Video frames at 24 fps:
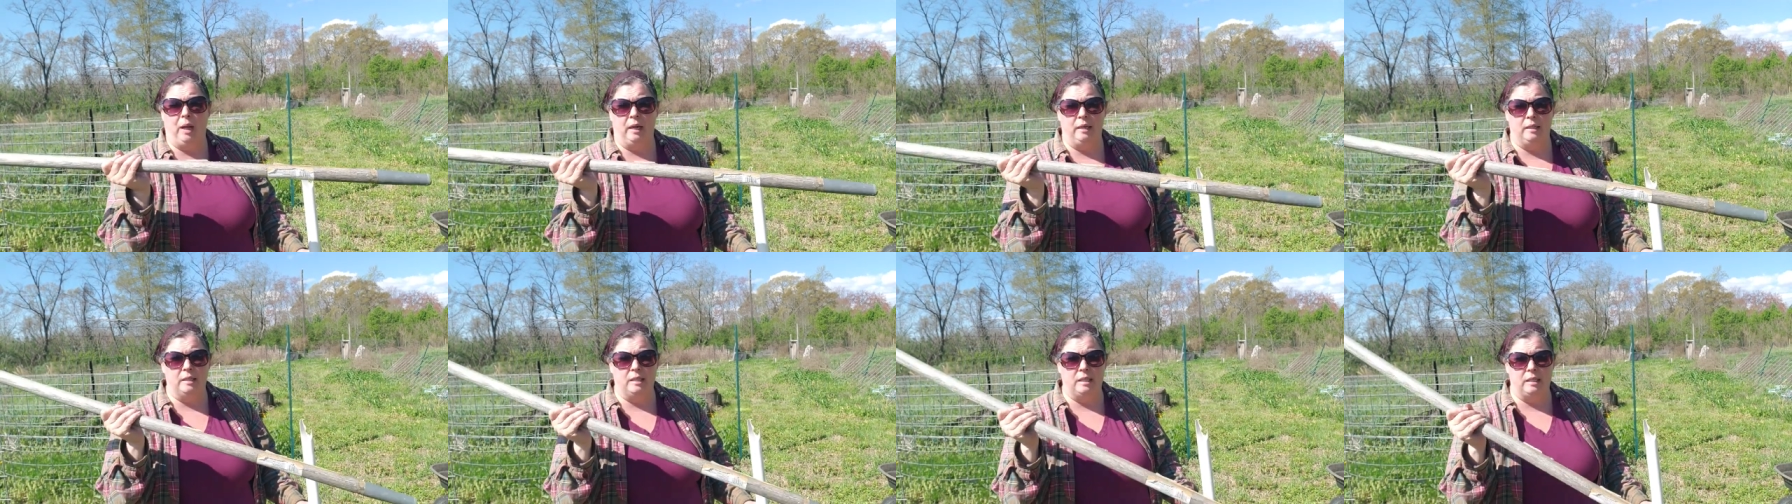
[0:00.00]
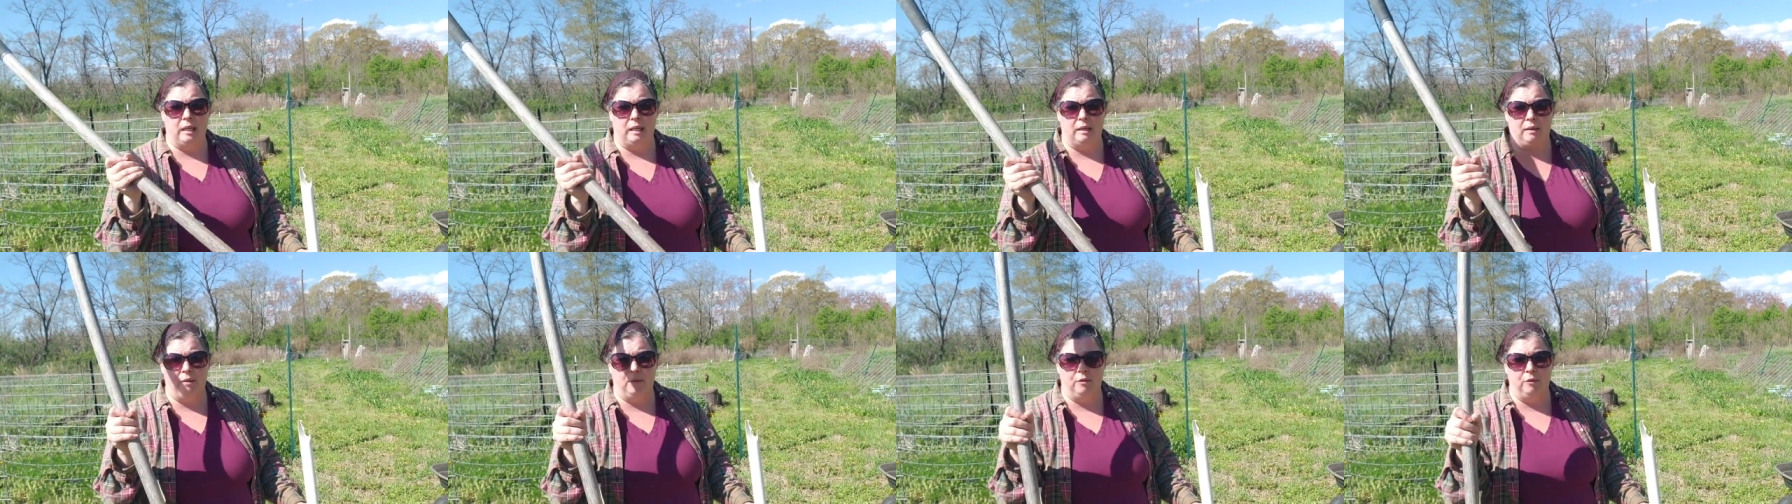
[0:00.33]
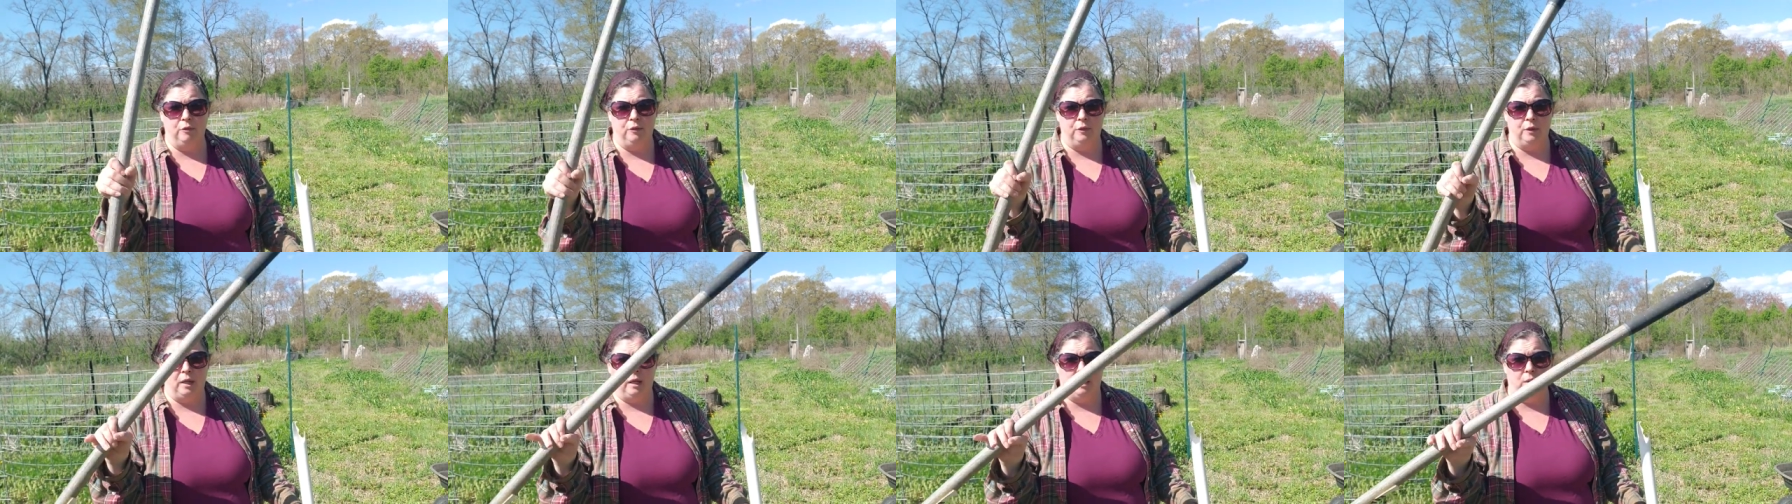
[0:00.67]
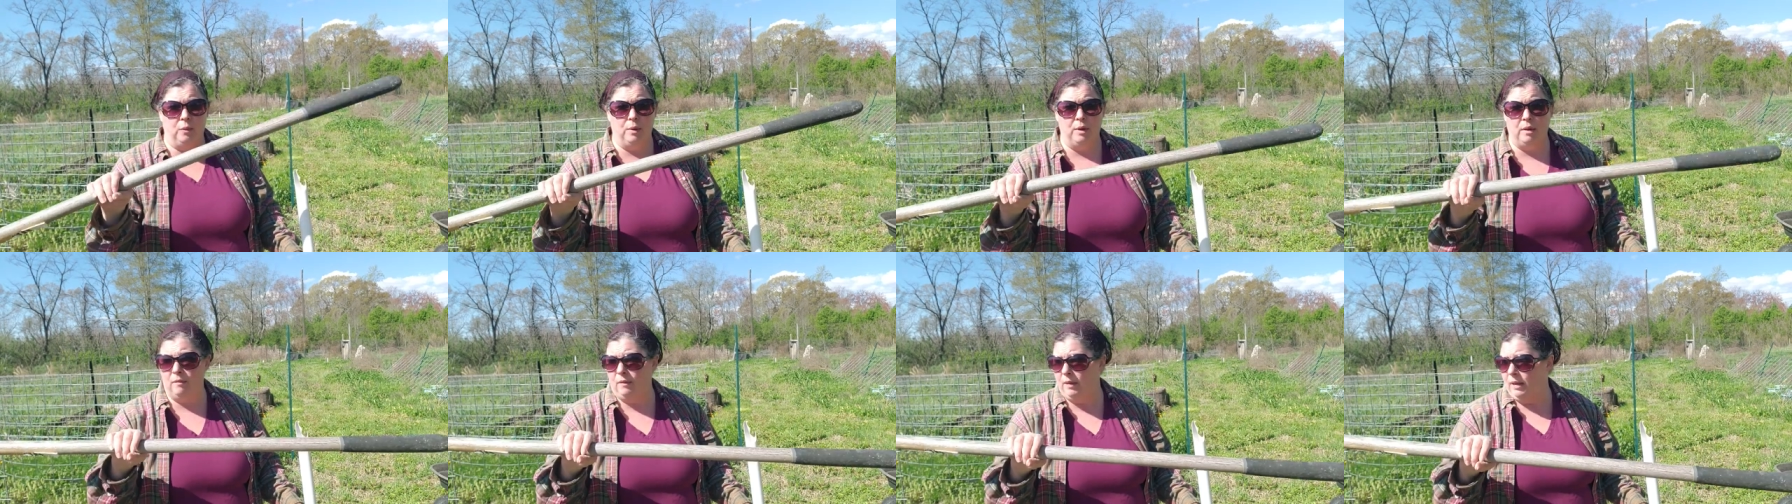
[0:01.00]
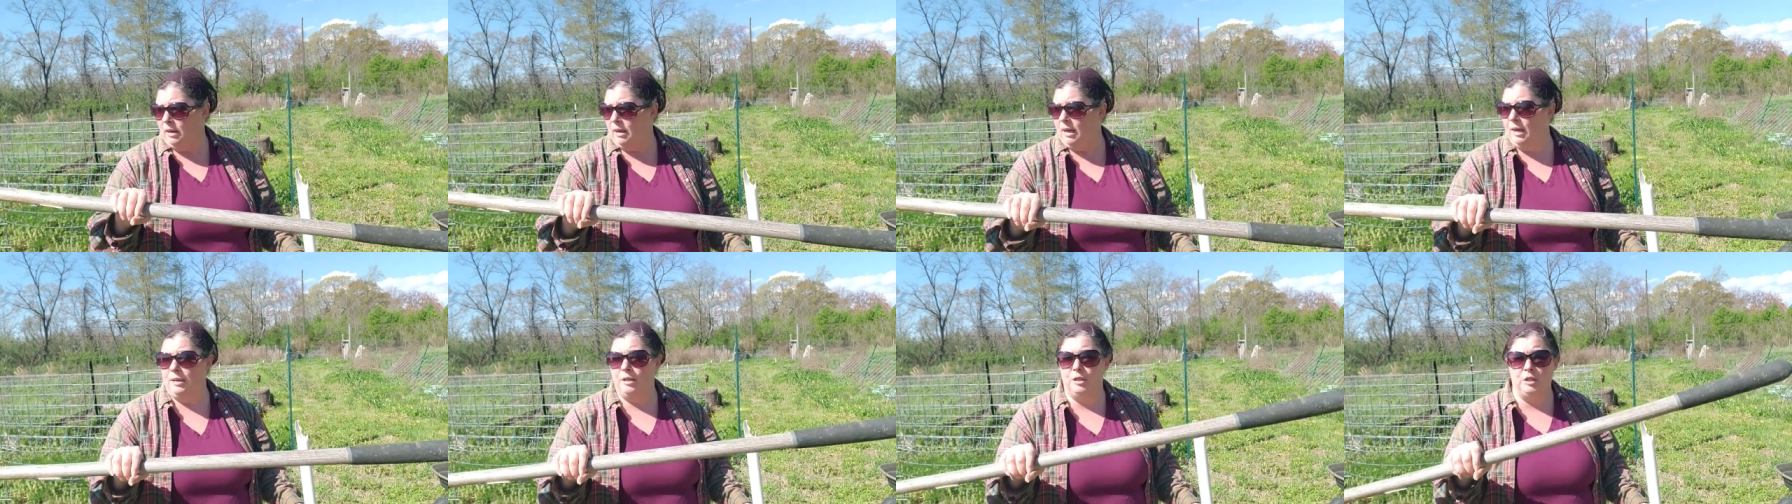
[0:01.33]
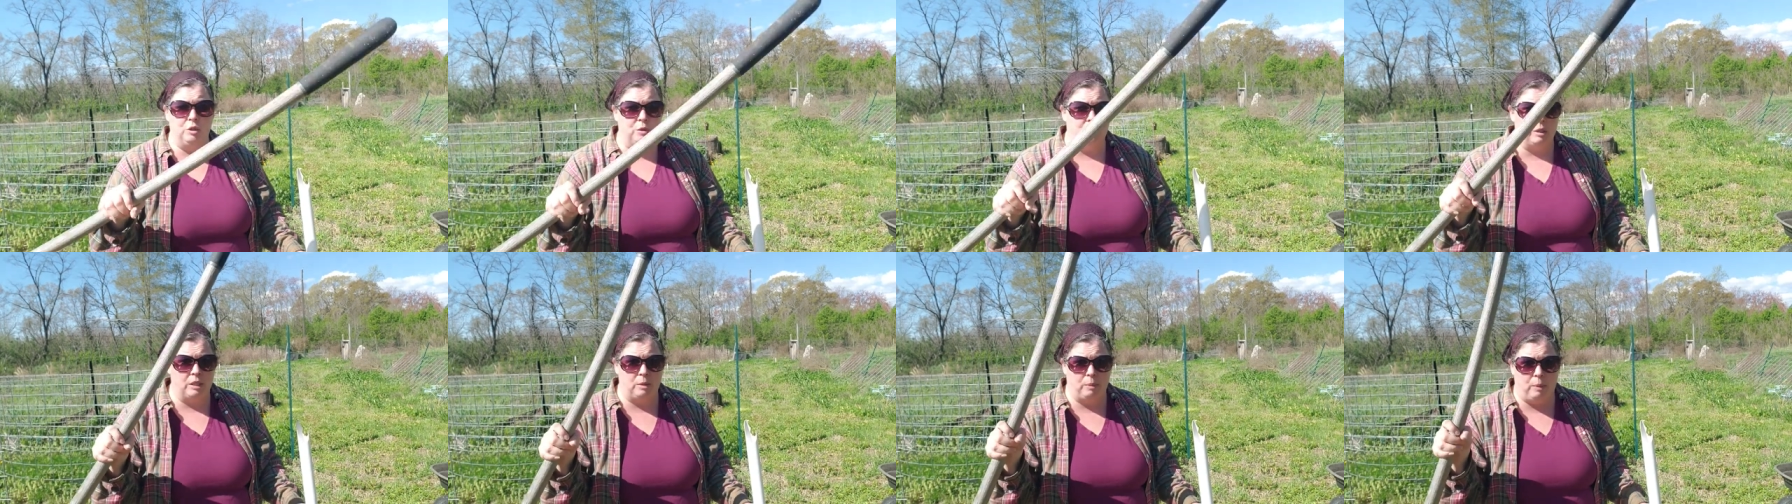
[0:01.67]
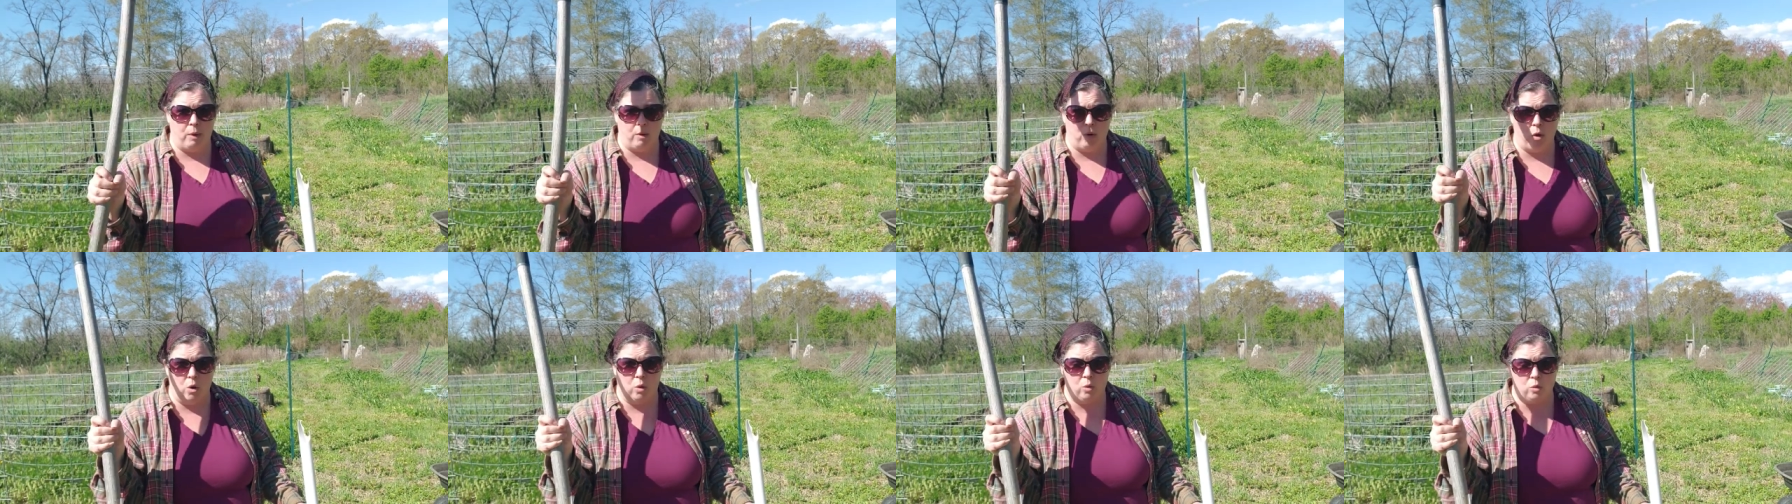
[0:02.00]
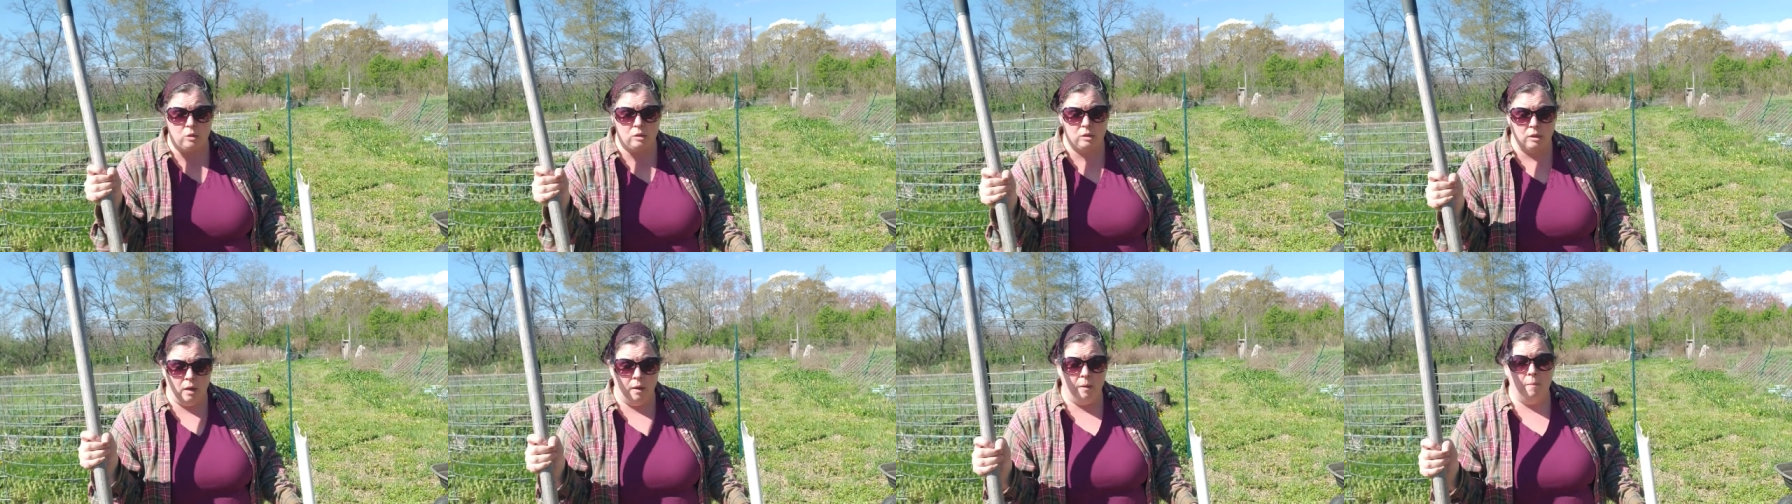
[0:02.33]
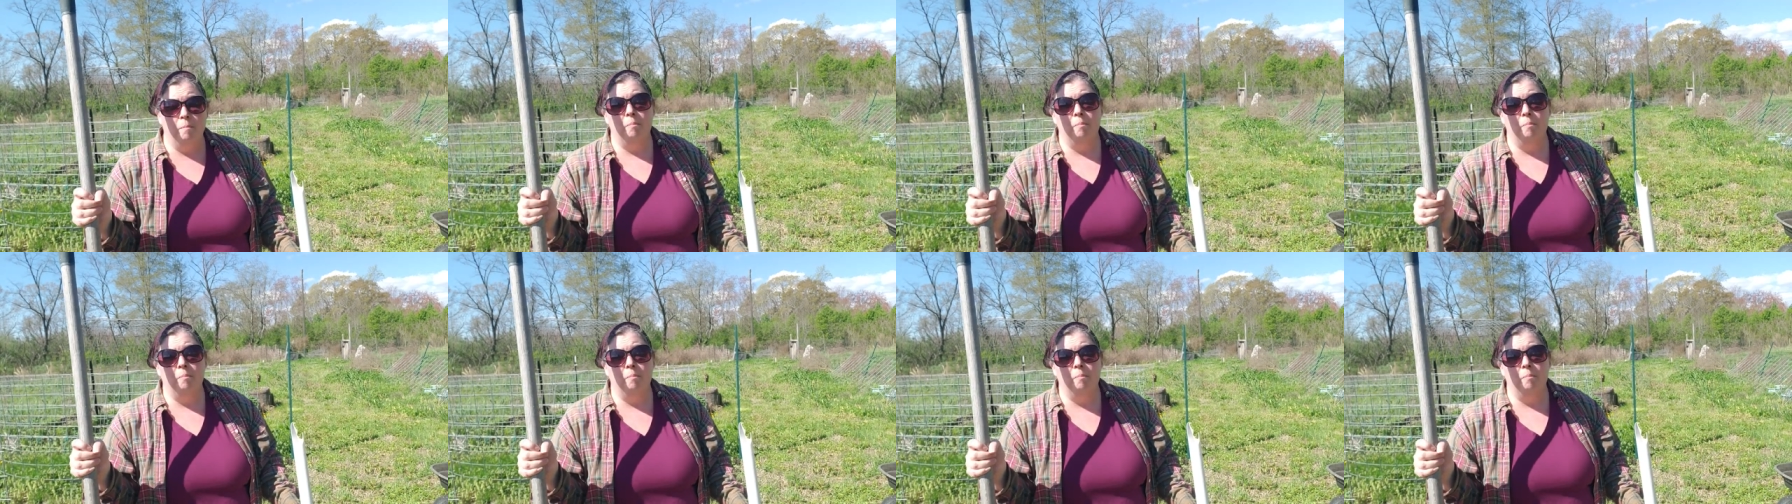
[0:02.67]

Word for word: and instead of getting rid of it, I just use it to poke holes.